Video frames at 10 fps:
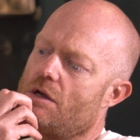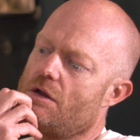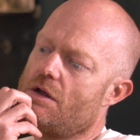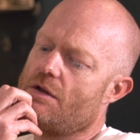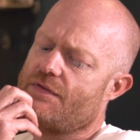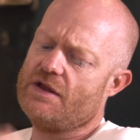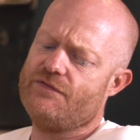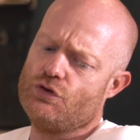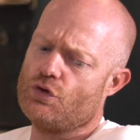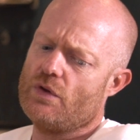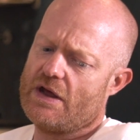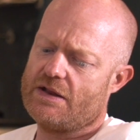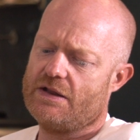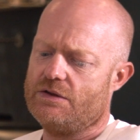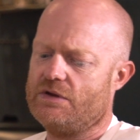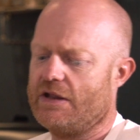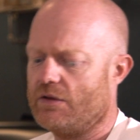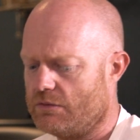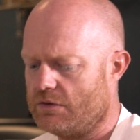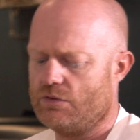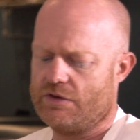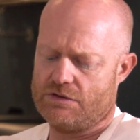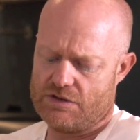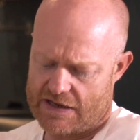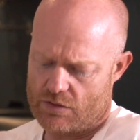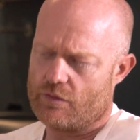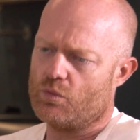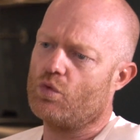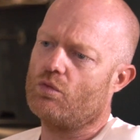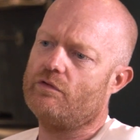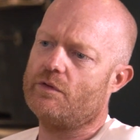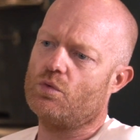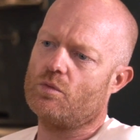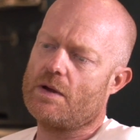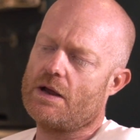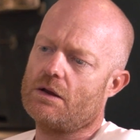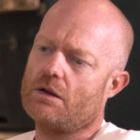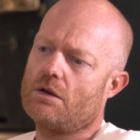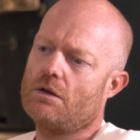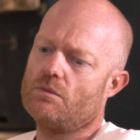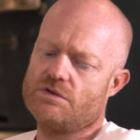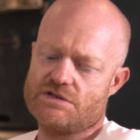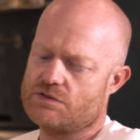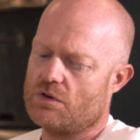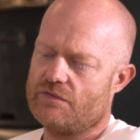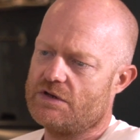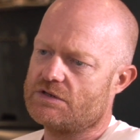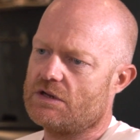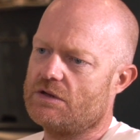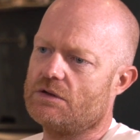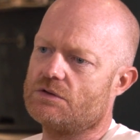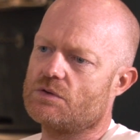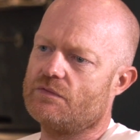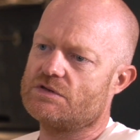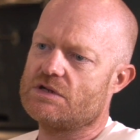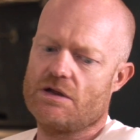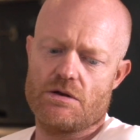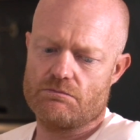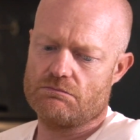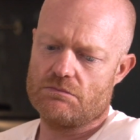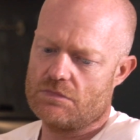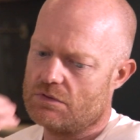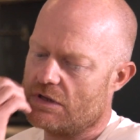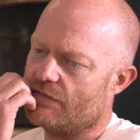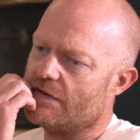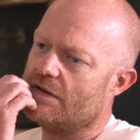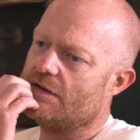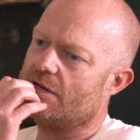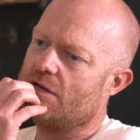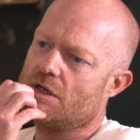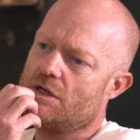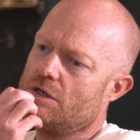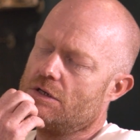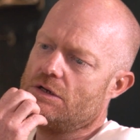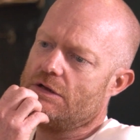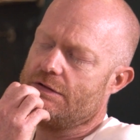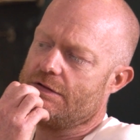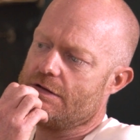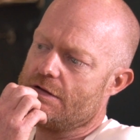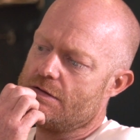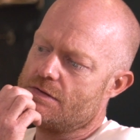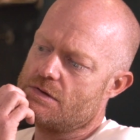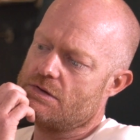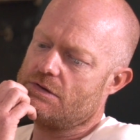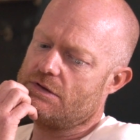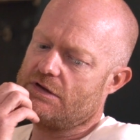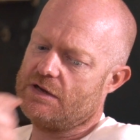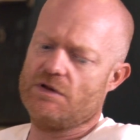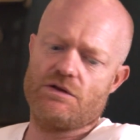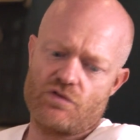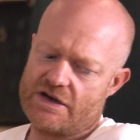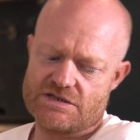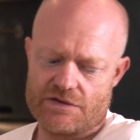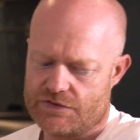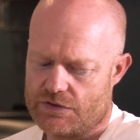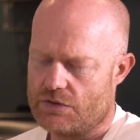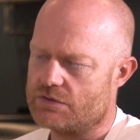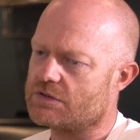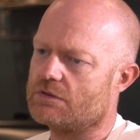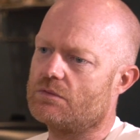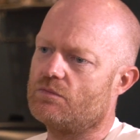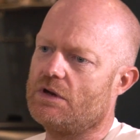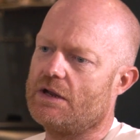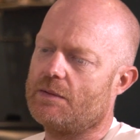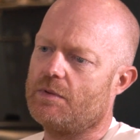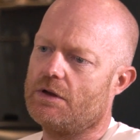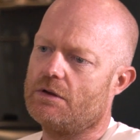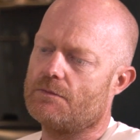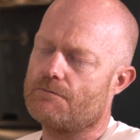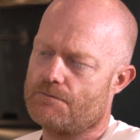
And I think if you do that, then you get the reward back, which is 12 years. You know, 12 years later, I'm loving it, and they give me great stuff to do. So I'm really happy. Yeah.